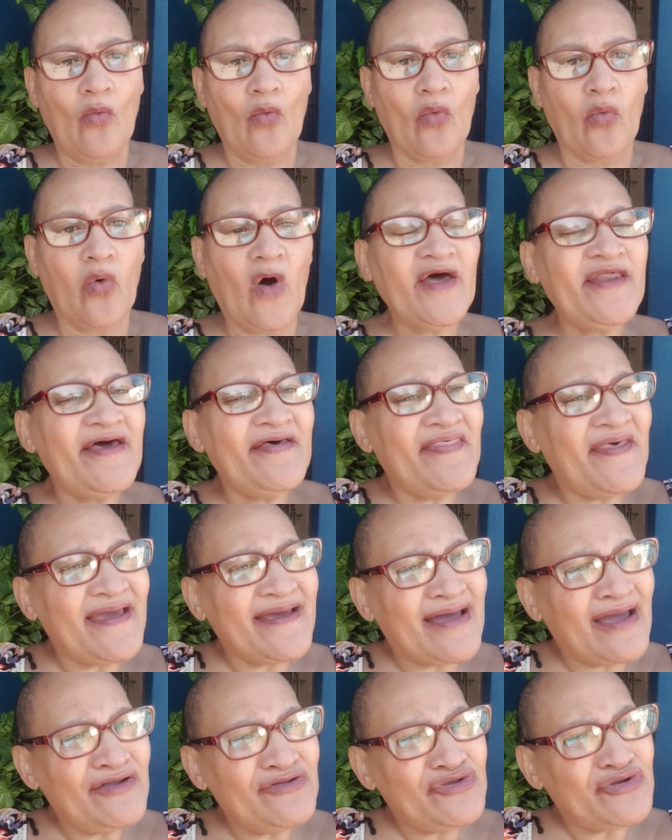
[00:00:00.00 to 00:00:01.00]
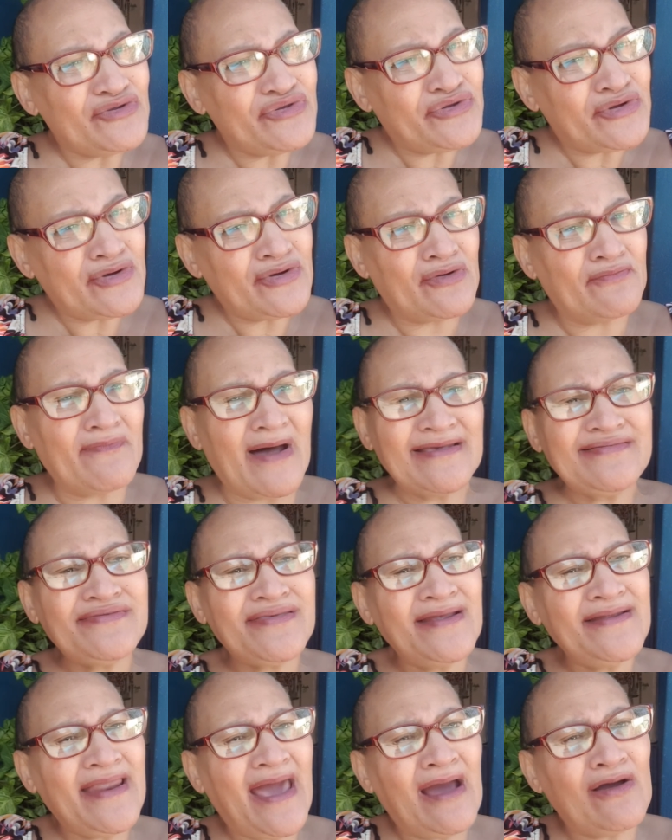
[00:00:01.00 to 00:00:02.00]
What are they going to do? Must
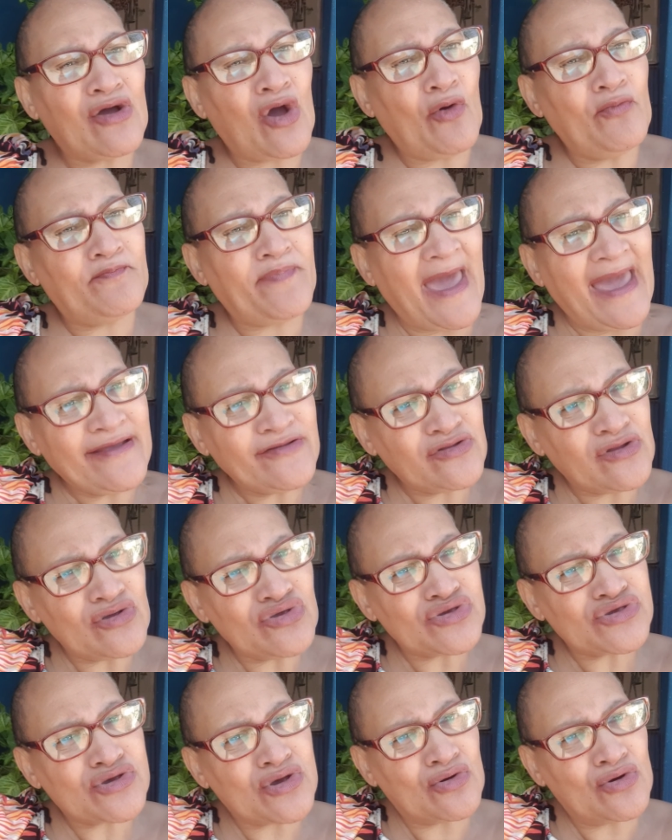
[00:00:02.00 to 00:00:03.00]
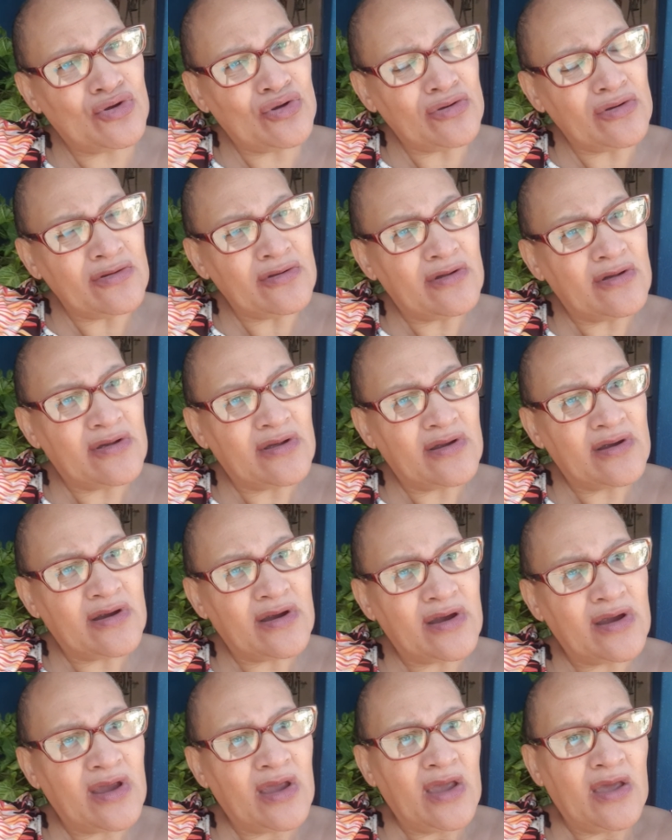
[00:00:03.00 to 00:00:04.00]
they now go back to school?
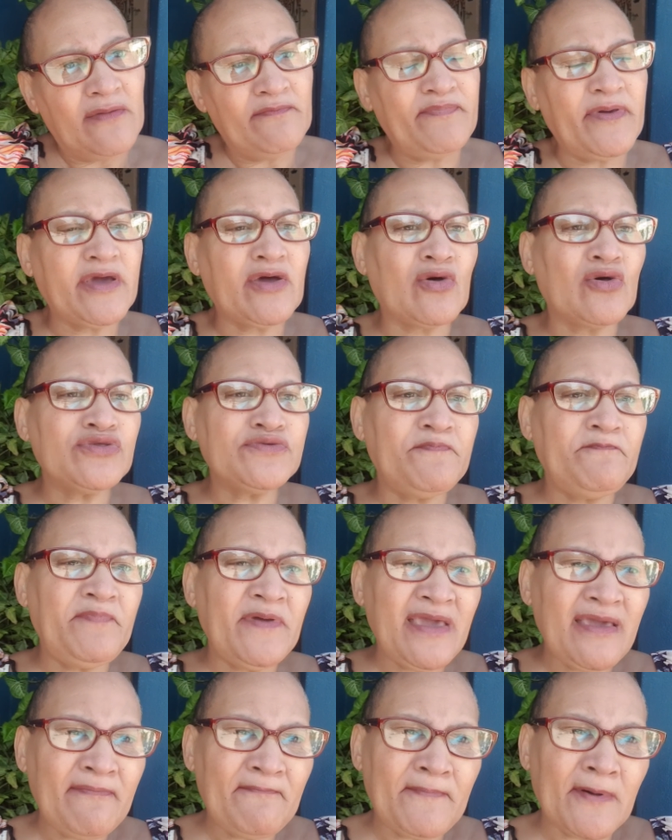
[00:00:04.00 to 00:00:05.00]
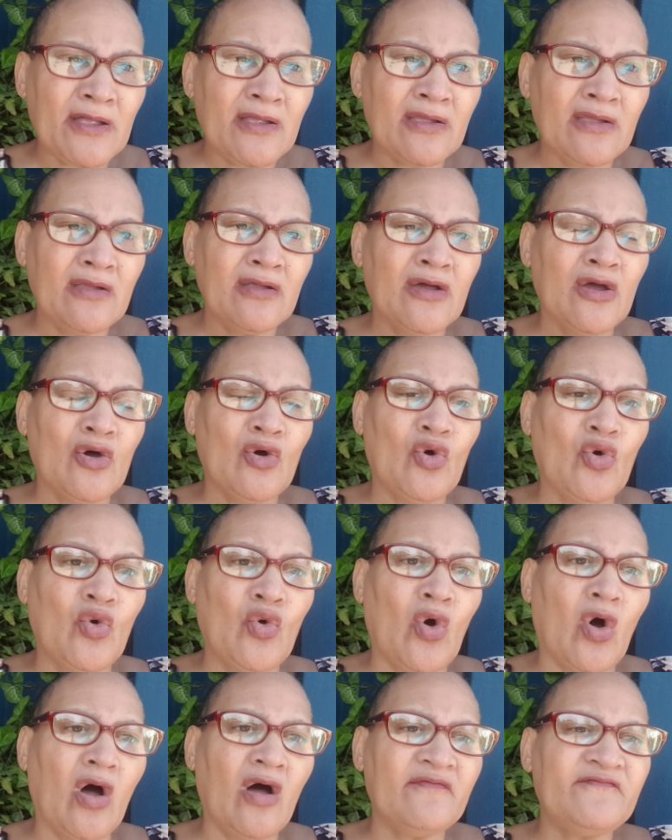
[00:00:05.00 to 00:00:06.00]
Because people
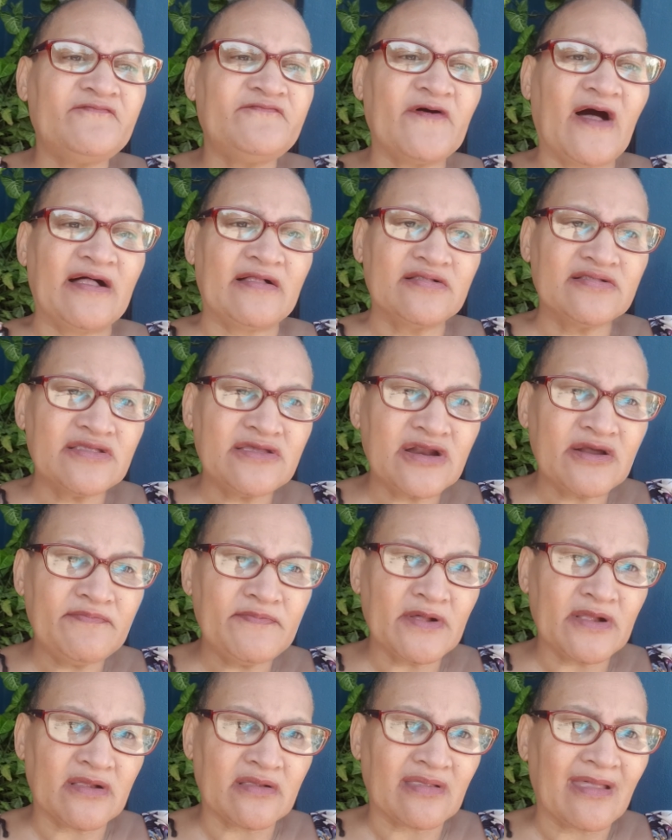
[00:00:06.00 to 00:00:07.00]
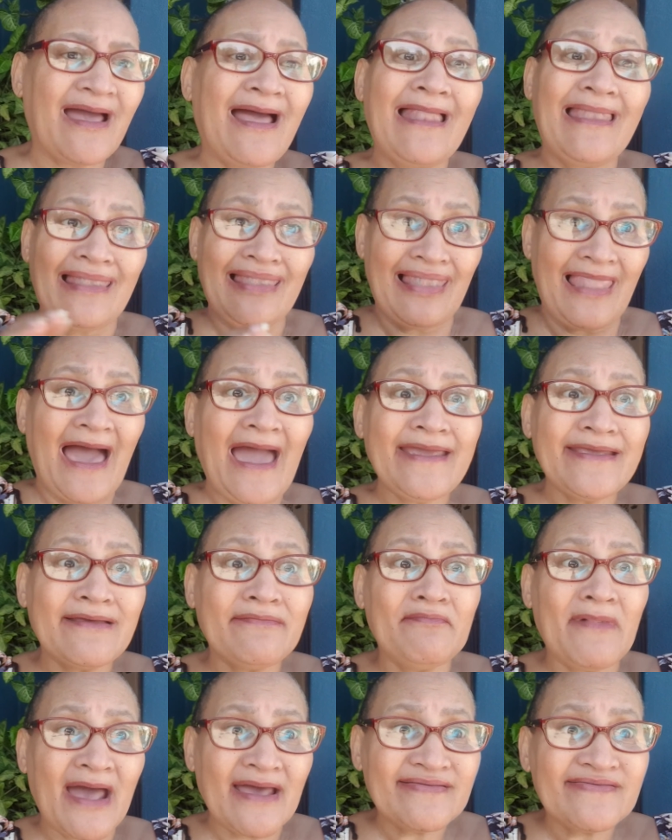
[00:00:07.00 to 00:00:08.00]
who are vulnerable, like
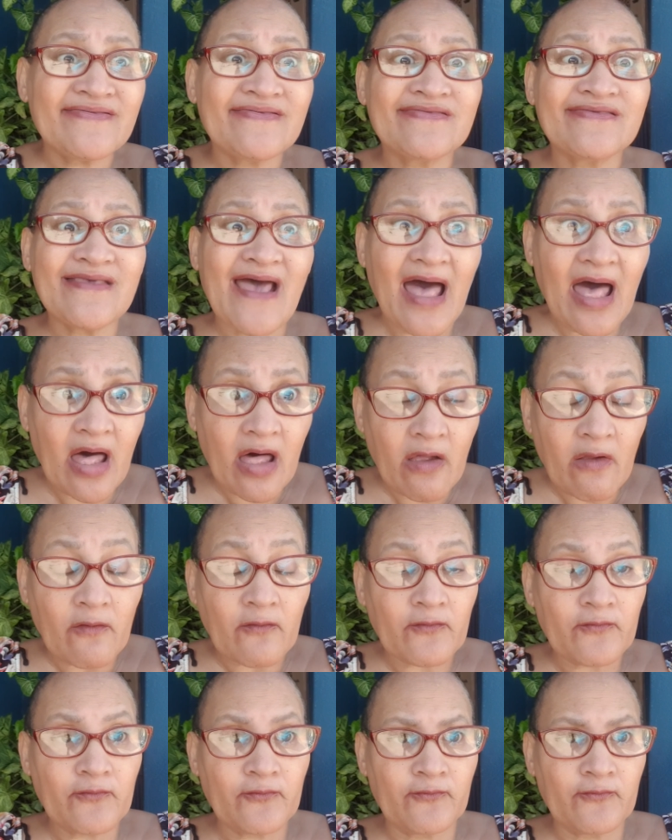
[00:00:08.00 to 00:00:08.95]
myself,